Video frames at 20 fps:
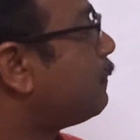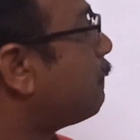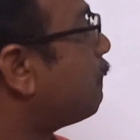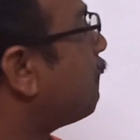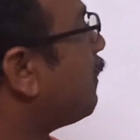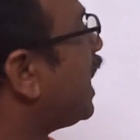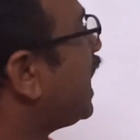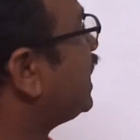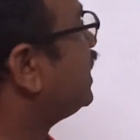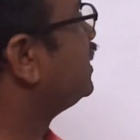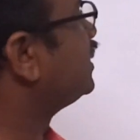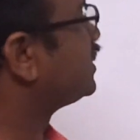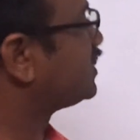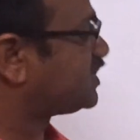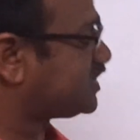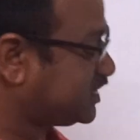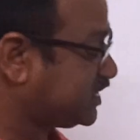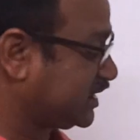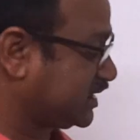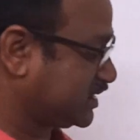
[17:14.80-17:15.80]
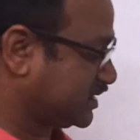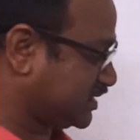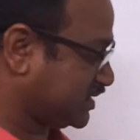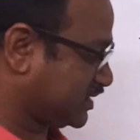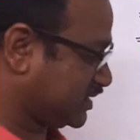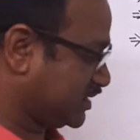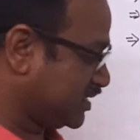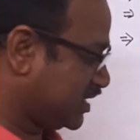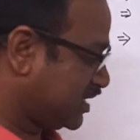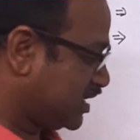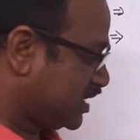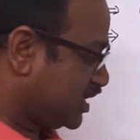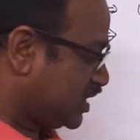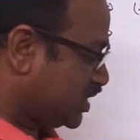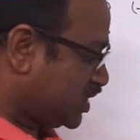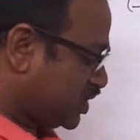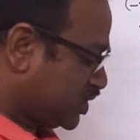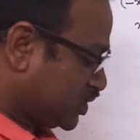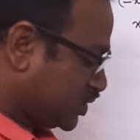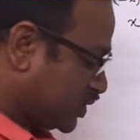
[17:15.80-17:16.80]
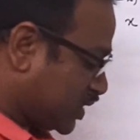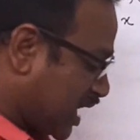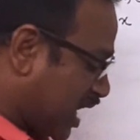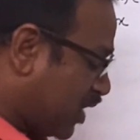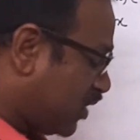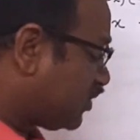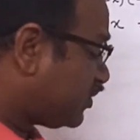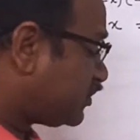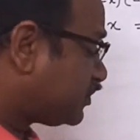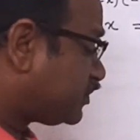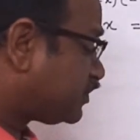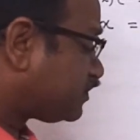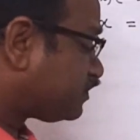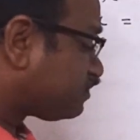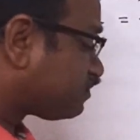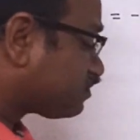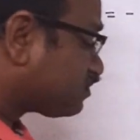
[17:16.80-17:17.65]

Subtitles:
minus 6. So now